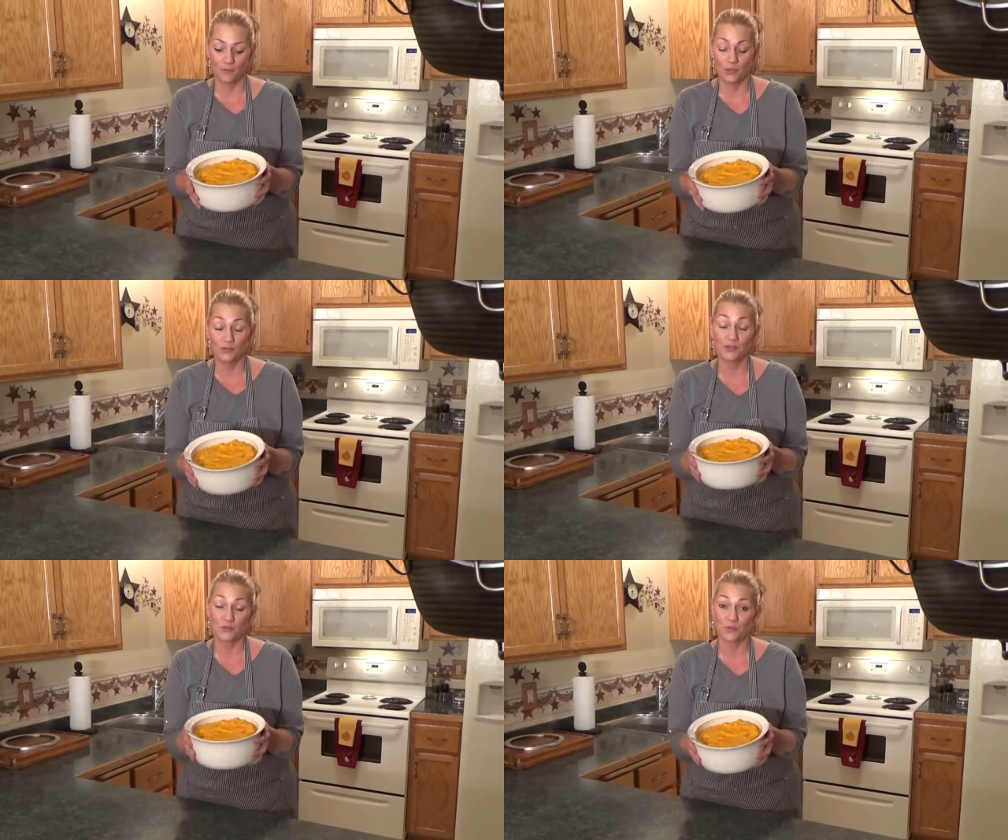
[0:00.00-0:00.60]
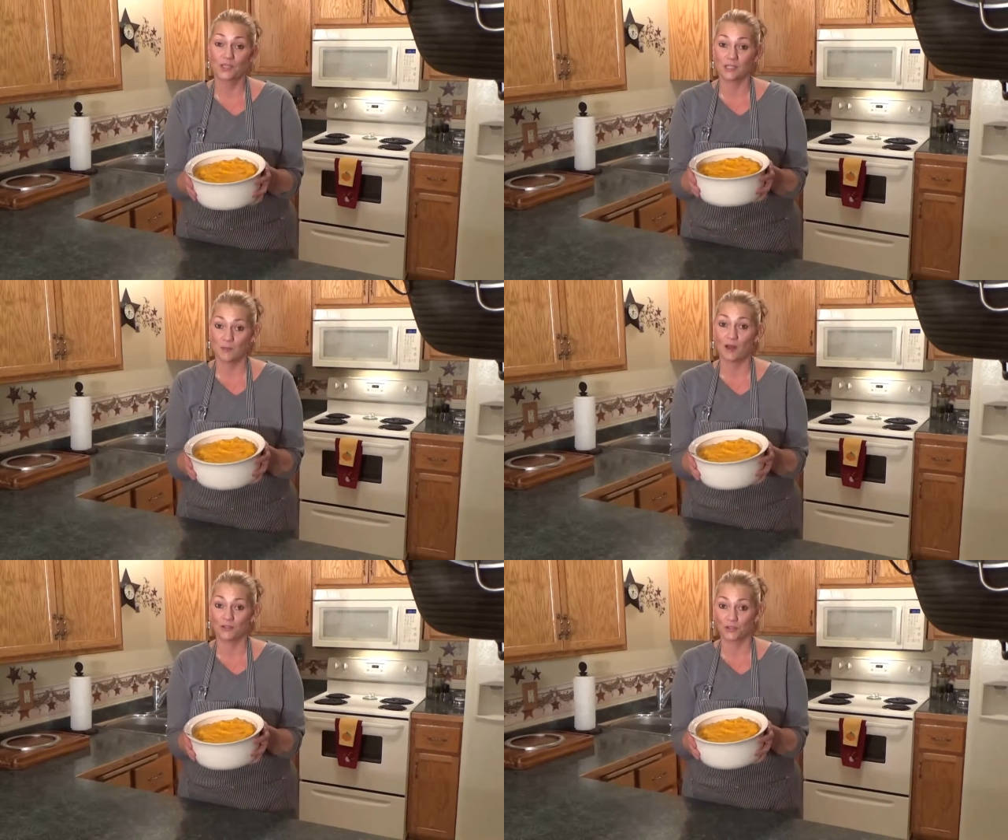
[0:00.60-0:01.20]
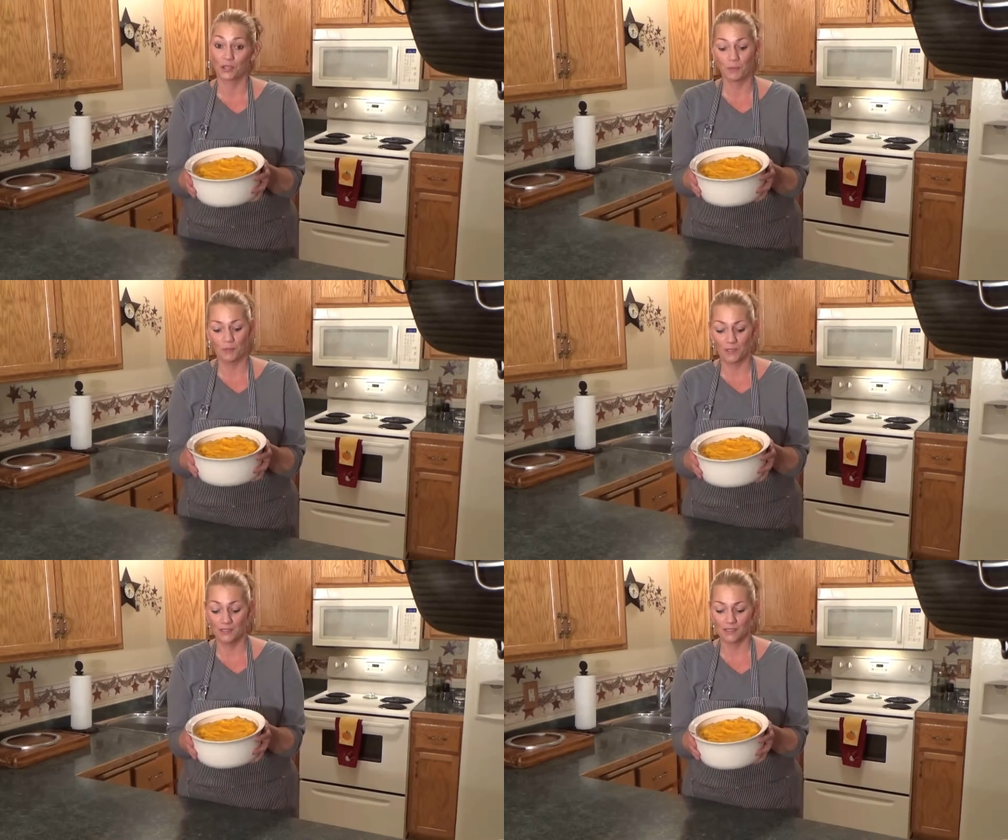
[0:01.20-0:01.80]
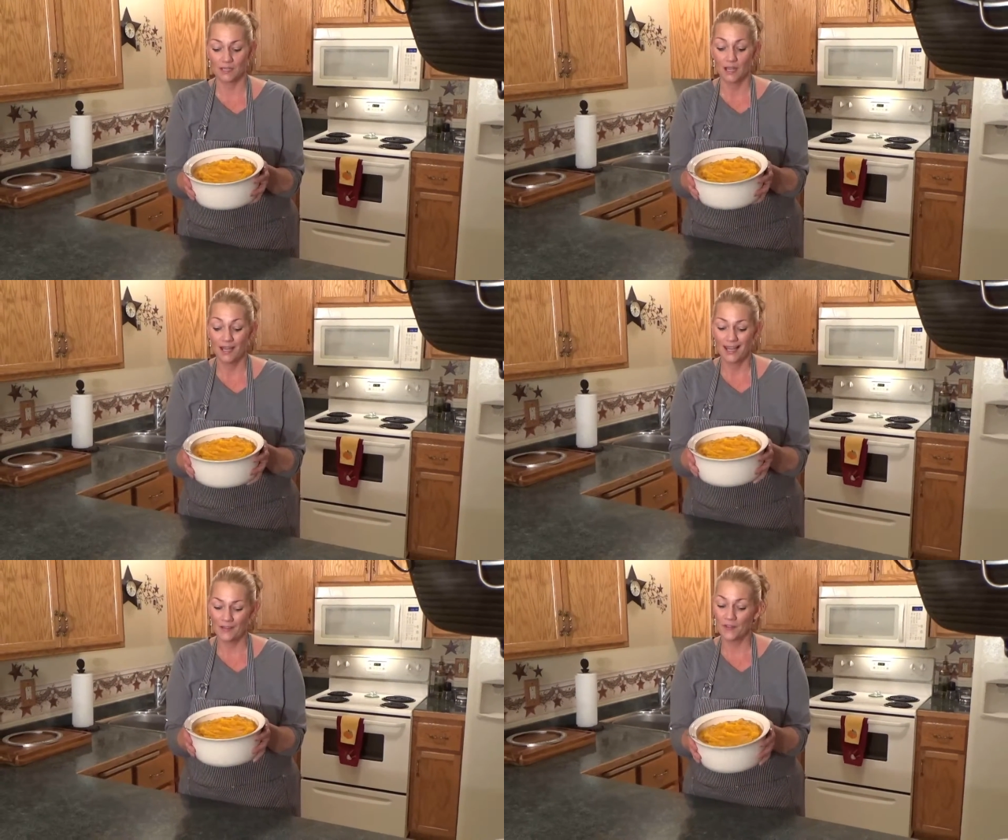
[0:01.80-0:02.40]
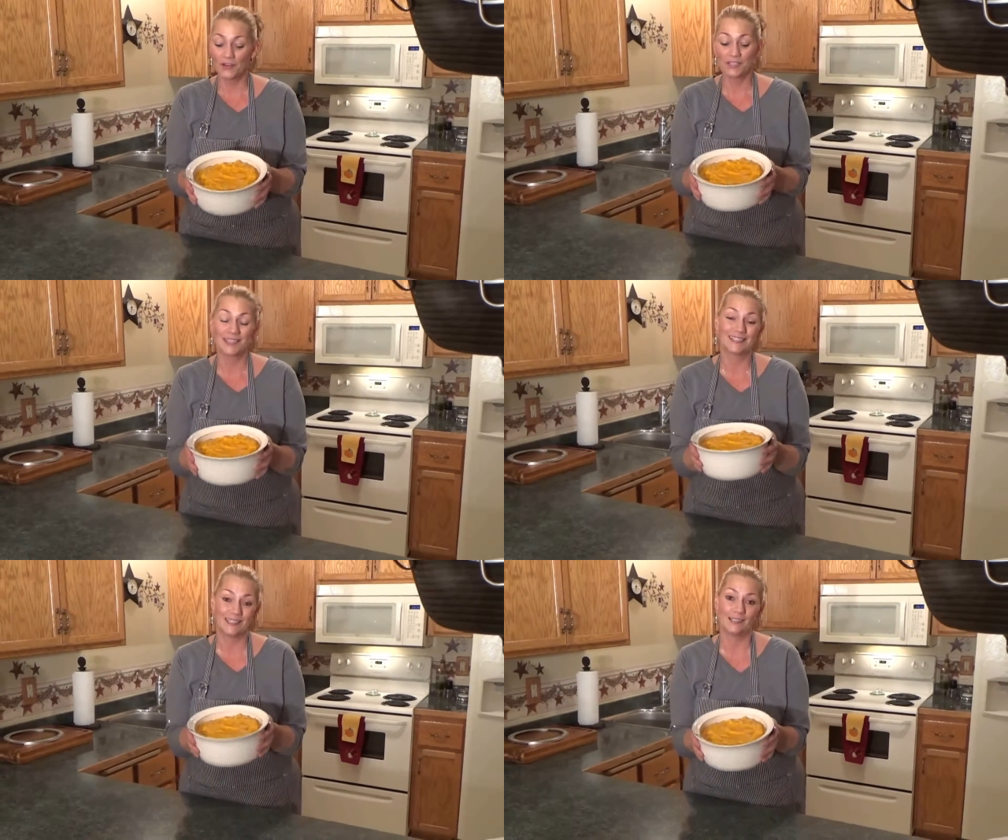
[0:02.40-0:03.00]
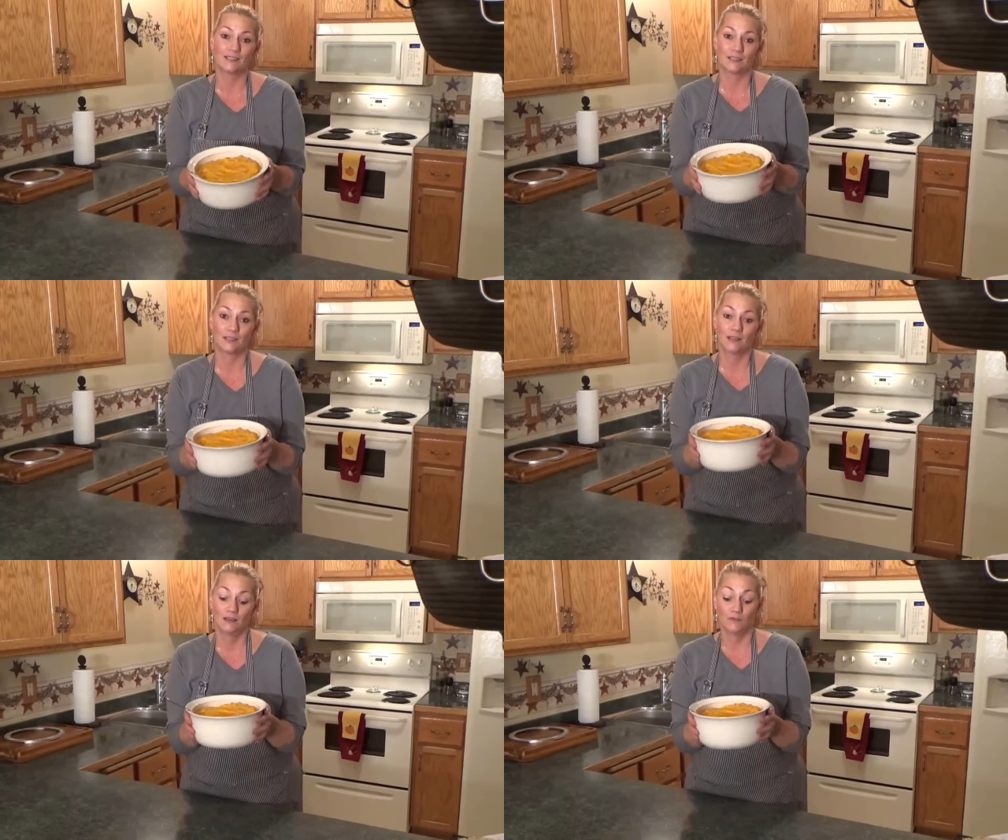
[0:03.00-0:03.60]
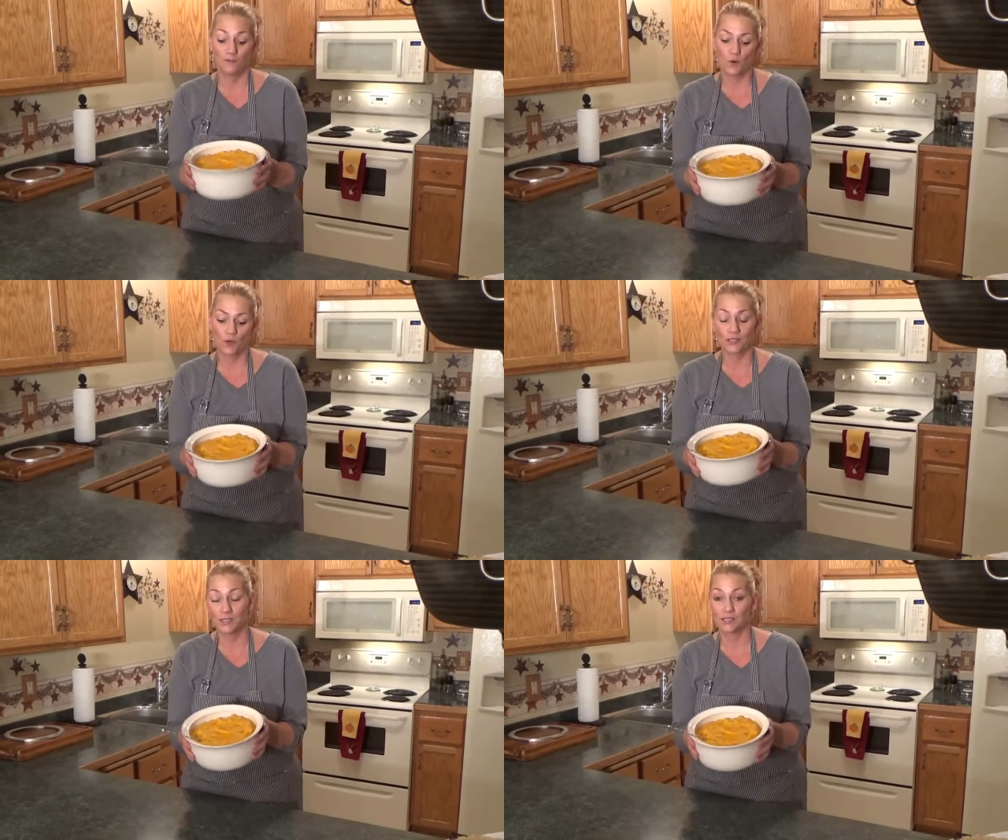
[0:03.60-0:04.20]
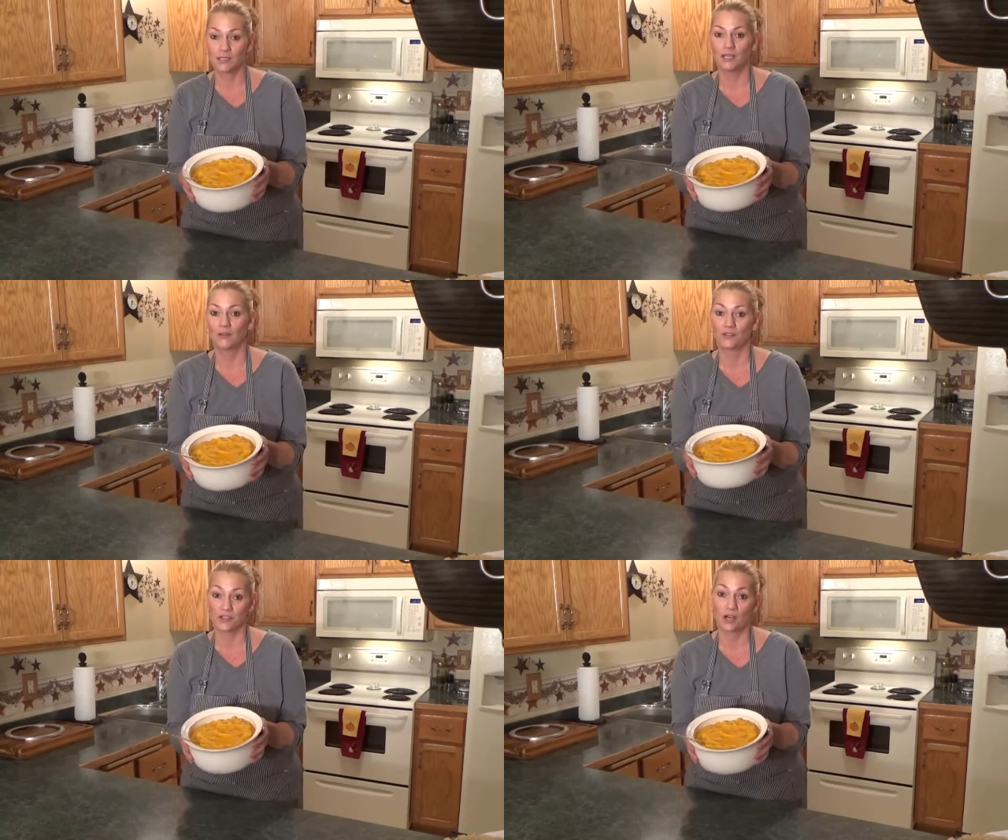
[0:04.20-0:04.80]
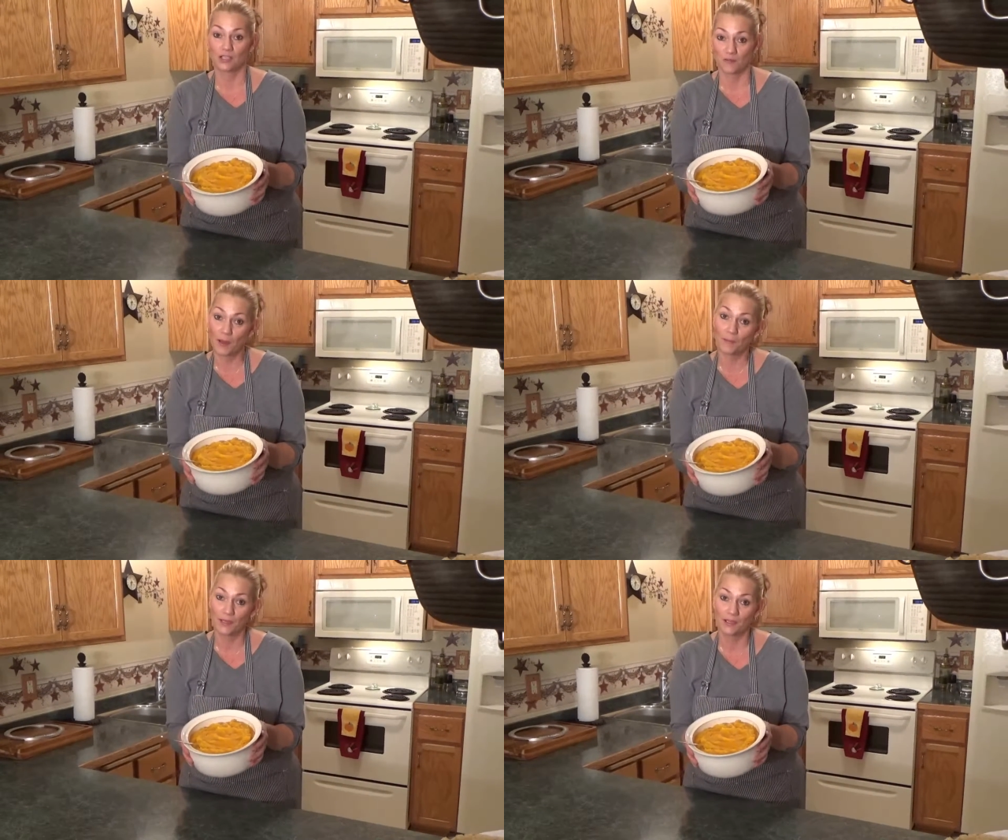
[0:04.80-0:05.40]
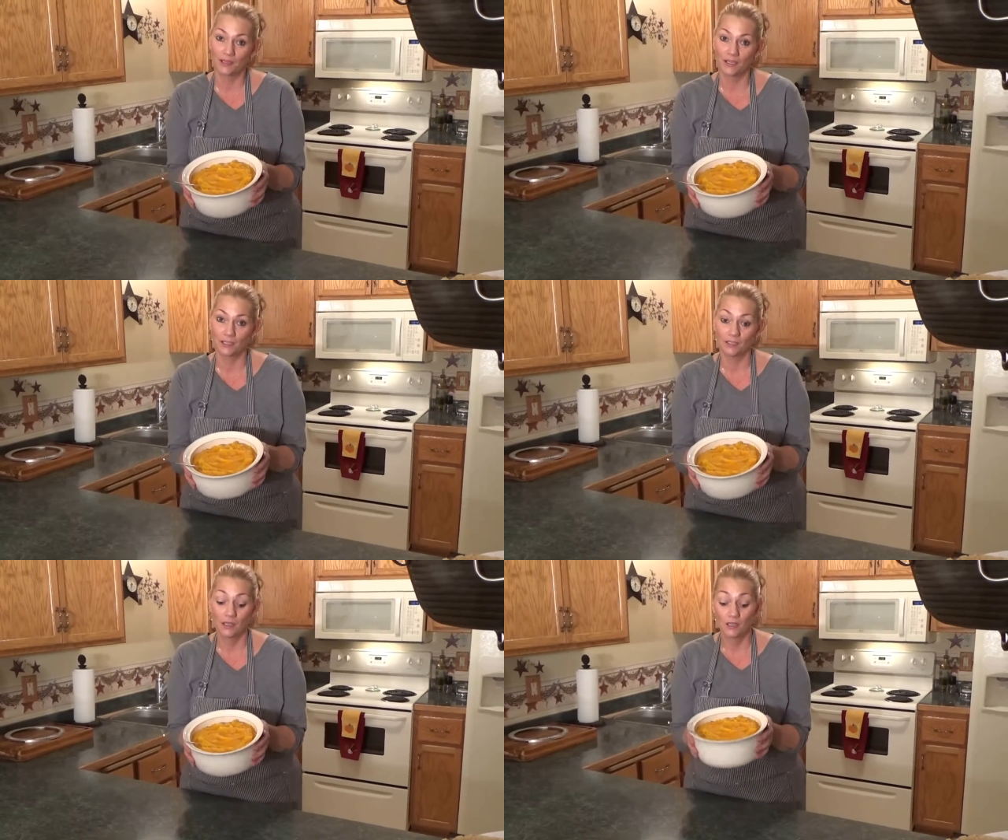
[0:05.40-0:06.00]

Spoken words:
We used 3 small sugar pumpkins, and there is at least 4 16-ounce jars of pumpkin in here.